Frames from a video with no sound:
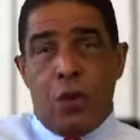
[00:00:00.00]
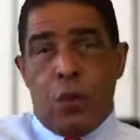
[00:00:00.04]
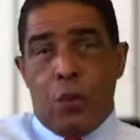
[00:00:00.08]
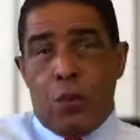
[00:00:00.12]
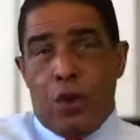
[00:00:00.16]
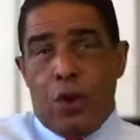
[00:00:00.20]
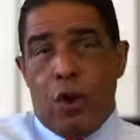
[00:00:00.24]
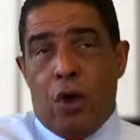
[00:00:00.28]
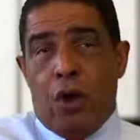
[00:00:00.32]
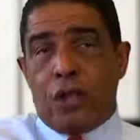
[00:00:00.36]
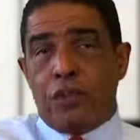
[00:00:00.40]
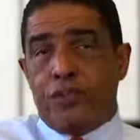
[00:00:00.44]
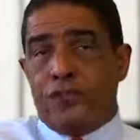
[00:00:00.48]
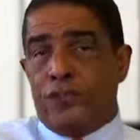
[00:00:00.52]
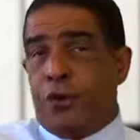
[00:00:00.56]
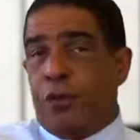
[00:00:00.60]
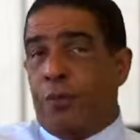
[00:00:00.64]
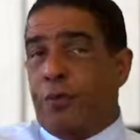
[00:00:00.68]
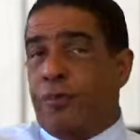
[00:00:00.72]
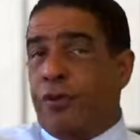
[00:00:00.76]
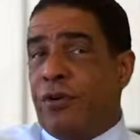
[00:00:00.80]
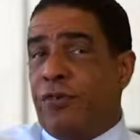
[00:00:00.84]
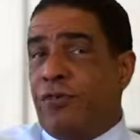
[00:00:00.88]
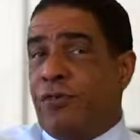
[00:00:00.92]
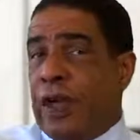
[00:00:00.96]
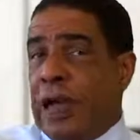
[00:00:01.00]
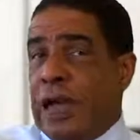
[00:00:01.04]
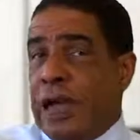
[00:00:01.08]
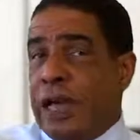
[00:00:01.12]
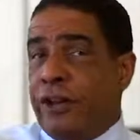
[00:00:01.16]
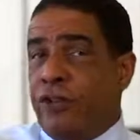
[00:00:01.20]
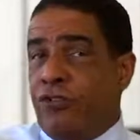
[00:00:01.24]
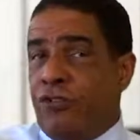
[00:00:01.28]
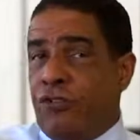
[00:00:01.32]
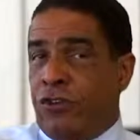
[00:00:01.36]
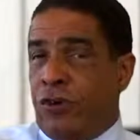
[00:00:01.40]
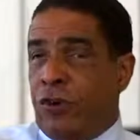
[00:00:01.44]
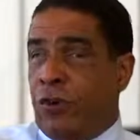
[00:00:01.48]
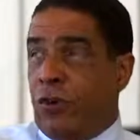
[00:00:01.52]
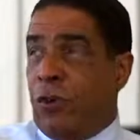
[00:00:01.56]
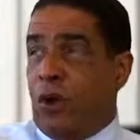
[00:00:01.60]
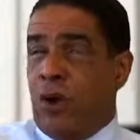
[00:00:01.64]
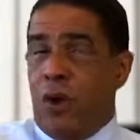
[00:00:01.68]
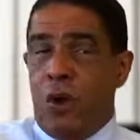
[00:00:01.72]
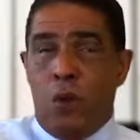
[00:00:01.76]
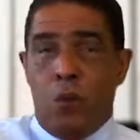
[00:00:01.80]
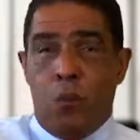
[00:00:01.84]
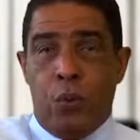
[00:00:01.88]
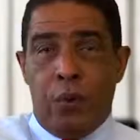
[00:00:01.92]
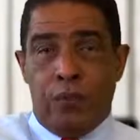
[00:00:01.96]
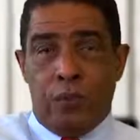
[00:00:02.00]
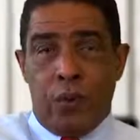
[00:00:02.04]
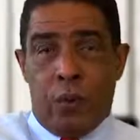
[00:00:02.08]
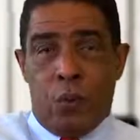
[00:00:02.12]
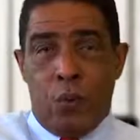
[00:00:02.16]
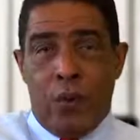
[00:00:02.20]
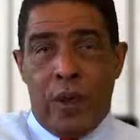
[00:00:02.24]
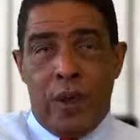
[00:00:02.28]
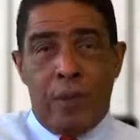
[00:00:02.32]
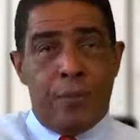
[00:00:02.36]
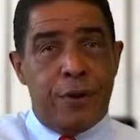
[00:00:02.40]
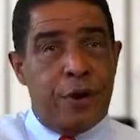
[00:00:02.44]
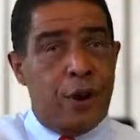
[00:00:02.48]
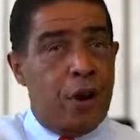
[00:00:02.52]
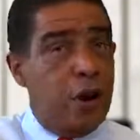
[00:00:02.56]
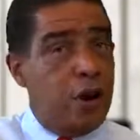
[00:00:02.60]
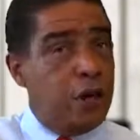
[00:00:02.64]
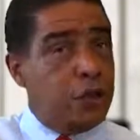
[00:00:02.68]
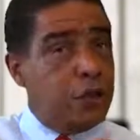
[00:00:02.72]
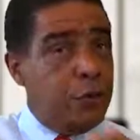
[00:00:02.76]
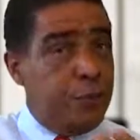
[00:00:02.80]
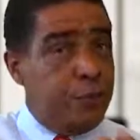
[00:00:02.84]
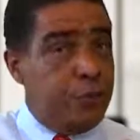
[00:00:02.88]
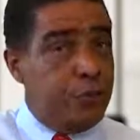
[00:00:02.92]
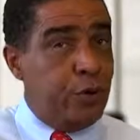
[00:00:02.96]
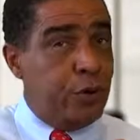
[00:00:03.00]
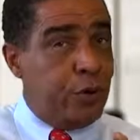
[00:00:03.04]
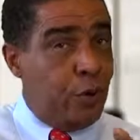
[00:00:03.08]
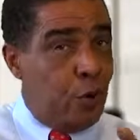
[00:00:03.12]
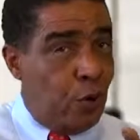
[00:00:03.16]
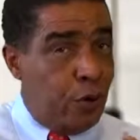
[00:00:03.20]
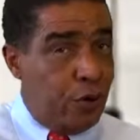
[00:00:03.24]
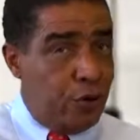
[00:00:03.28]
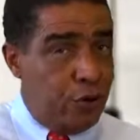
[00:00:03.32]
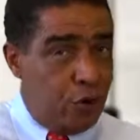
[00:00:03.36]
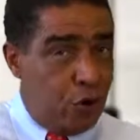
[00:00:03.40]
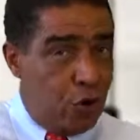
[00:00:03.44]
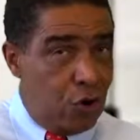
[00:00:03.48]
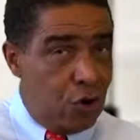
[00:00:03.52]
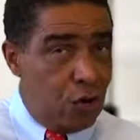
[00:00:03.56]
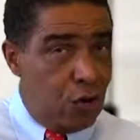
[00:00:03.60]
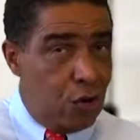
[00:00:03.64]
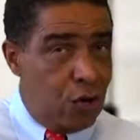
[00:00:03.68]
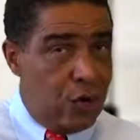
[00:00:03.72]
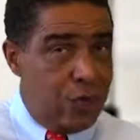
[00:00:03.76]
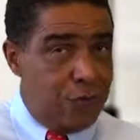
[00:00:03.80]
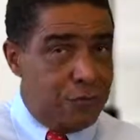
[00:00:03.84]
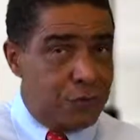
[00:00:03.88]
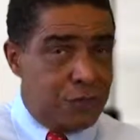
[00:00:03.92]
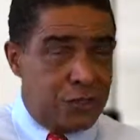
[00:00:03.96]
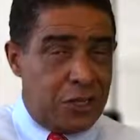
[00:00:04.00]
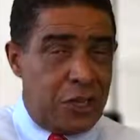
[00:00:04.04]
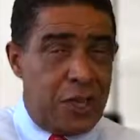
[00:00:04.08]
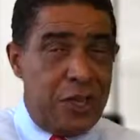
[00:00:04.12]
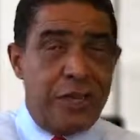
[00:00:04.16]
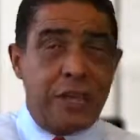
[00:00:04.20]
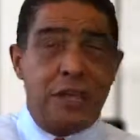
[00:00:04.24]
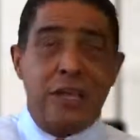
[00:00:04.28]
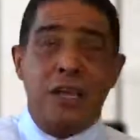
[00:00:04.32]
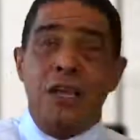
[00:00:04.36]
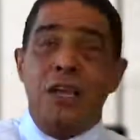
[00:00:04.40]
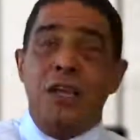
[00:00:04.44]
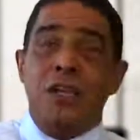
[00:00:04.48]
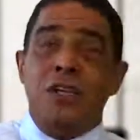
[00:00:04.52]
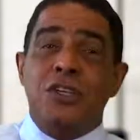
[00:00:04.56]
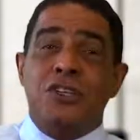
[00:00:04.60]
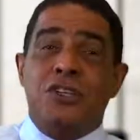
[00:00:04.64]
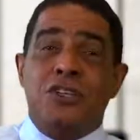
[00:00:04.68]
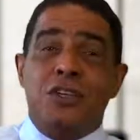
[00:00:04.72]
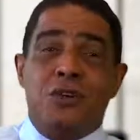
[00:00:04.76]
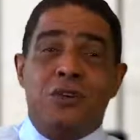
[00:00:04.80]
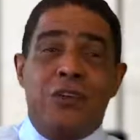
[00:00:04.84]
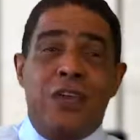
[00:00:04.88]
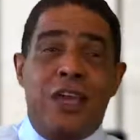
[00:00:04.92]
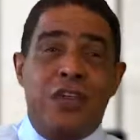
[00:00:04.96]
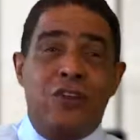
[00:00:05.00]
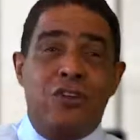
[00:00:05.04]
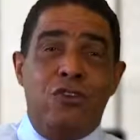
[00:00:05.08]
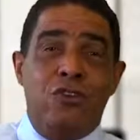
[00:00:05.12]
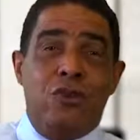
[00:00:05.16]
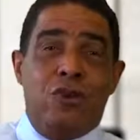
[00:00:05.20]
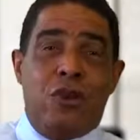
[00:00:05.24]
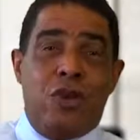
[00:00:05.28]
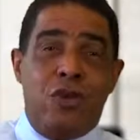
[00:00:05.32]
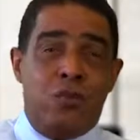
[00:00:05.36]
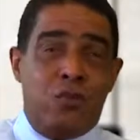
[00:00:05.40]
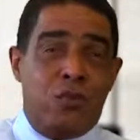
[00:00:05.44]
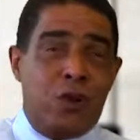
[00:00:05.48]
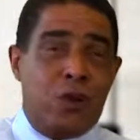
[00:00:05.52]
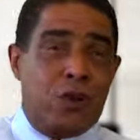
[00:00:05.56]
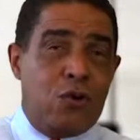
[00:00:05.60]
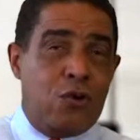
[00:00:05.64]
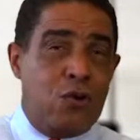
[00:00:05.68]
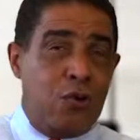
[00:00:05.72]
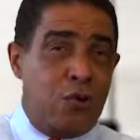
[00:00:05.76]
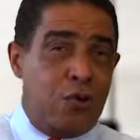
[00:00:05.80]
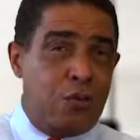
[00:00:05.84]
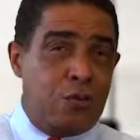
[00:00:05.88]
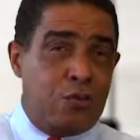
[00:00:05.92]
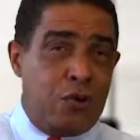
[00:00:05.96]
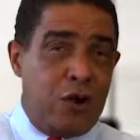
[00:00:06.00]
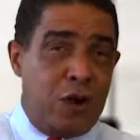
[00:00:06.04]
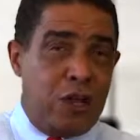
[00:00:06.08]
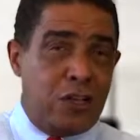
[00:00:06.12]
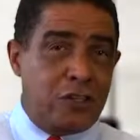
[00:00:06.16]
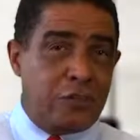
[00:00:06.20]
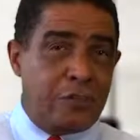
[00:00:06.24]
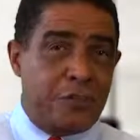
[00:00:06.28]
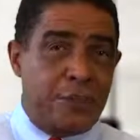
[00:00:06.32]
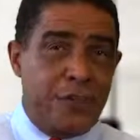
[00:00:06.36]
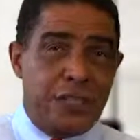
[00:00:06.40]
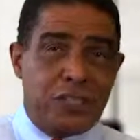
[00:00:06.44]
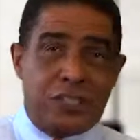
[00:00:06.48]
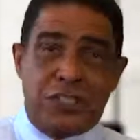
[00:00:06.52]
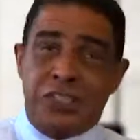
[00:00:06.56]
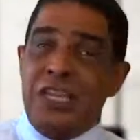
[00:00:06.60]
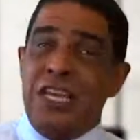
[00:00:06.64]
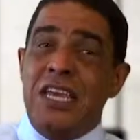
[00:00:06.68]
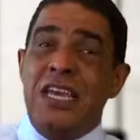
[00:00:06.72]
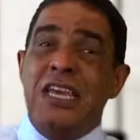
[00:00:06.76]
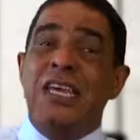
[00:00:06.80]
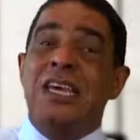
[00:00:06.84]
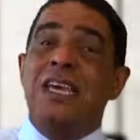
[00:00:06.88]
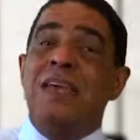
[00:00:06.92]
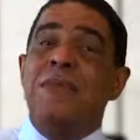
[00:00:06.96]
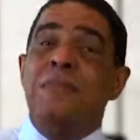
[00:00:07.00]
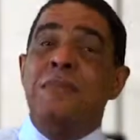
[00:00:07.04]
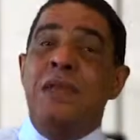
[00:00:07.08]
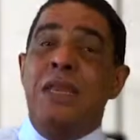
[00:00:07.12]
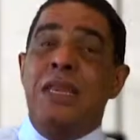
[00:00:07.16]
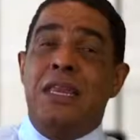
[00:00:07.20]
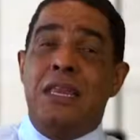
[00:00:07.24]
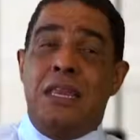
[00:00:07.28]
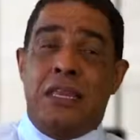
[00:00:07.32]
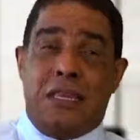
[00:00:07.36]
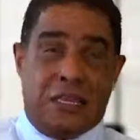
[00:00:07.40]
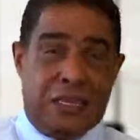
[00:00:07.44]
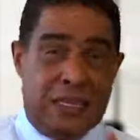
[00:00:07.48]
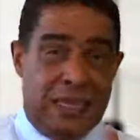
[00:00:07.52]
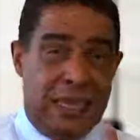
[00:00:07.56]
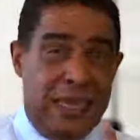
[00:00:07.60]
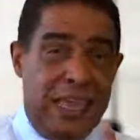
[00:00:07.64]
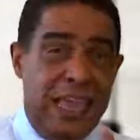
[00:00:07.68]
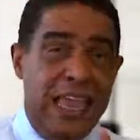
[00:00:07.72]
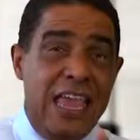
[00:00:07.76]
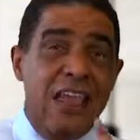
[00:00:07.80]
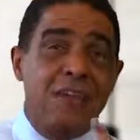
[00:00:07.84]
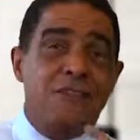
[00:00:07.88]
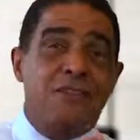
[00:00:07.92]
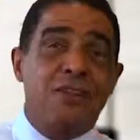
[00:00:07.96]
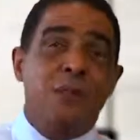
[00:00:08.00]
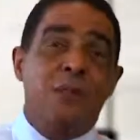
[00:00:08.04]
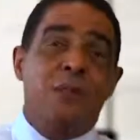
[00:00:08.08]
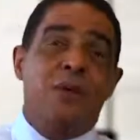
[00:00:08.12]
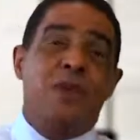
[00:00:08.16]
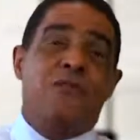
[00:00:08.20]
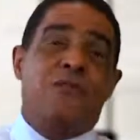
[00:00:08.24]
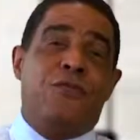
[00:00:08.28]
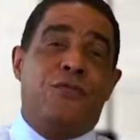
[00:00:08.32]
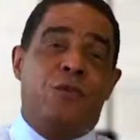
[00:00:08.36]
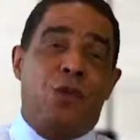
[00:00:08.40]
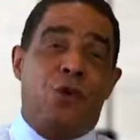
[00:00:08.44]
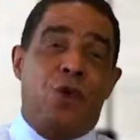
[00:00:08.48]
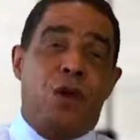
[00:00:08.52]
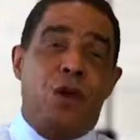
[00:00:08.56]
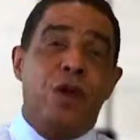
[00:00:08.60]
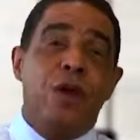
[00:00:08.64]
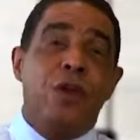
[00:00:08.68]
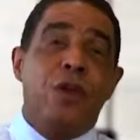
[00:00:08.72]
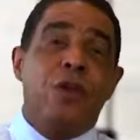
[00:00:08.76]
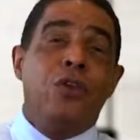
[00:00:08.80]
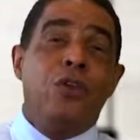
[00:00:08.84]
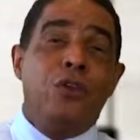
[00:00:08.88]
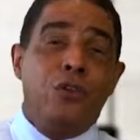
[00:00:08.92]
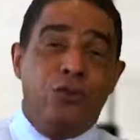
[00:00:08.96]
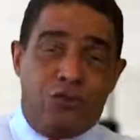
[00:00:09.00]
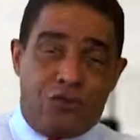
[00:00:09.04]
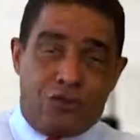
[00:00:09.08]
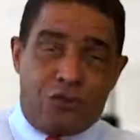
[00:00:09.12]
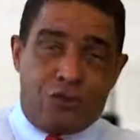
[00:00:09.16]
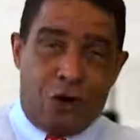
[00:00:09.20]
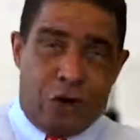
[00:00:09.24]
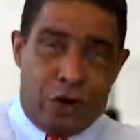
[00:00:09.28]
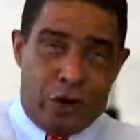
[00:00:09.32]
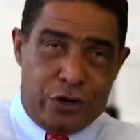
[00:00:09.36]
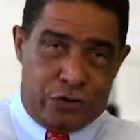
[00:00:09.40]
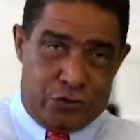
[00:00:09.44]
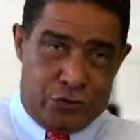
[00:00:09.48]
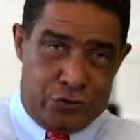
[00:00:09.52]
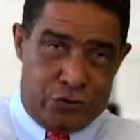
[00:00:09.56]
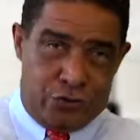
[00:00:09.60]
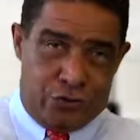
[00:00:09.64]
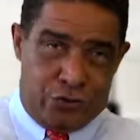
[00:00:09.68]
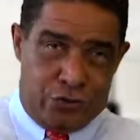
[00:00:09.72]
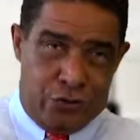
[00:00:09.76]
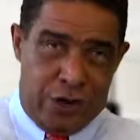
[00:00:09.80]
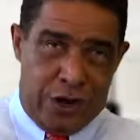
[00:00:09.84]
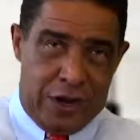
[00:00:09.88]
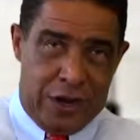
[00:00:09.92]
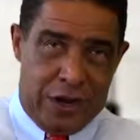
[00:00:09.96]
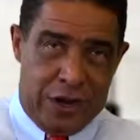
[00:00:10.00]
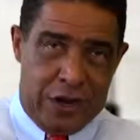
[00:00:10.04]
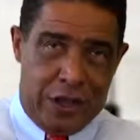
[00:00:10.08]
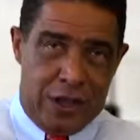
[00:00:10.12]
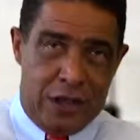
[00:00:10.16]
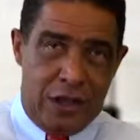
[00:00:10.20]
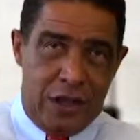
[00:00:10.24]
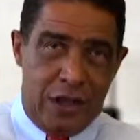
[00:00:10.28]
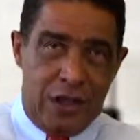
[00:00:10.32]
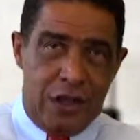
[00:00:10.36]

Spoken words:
We also provide you with a webinar to put on your website so that you can recruit prospects immediately, even before you start your training.